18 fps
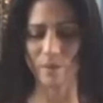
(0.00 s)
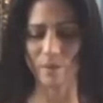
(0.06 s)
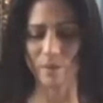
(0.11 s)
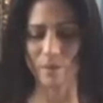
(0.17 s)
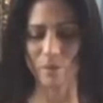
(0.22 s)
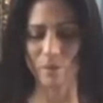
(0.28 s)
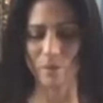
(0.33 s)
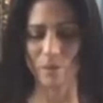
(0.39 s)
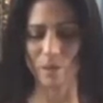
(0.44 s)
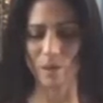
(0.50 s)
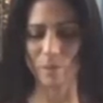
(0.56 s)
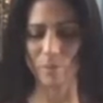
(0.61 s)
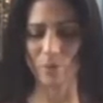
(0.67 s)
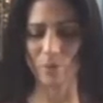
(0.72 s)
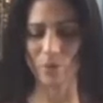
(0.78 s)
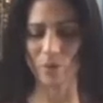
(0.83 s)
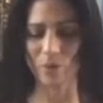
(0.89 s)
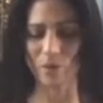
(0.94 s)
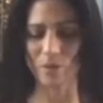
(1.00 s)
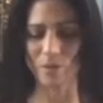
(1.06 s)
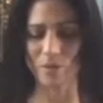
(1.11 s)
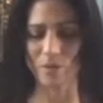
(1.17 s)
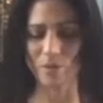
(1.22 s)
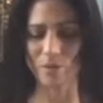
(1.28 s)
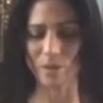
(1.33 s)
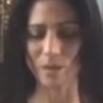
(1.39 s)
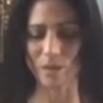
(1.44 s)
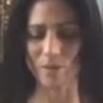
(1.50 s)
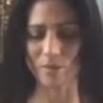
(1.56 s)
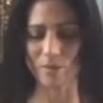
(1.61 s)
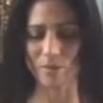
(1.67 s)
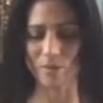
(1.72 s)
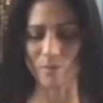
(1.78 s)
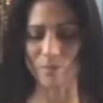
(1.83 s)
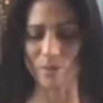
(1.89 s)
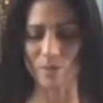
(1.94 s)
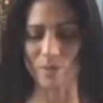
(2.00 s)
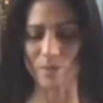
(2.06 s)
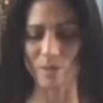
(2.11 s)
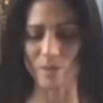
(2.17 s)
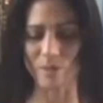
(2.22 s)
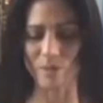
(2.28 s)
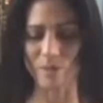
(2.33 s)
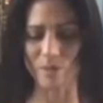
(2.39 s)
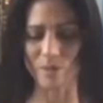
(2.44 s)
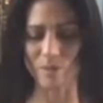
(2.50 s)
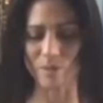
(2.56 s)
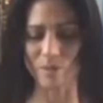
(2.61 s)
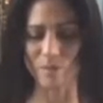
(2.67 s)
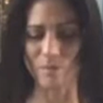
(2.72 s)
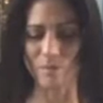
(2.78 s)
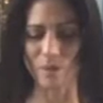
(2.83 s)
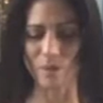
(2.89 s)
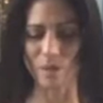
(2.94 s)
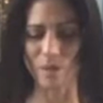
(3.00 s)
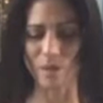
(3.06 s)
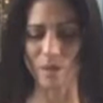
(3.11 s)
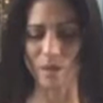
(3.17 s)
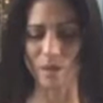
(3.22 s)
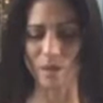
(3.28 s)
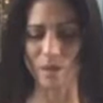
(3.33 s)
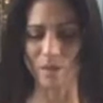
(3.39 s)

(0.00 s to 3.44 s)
without pulling us away from this being,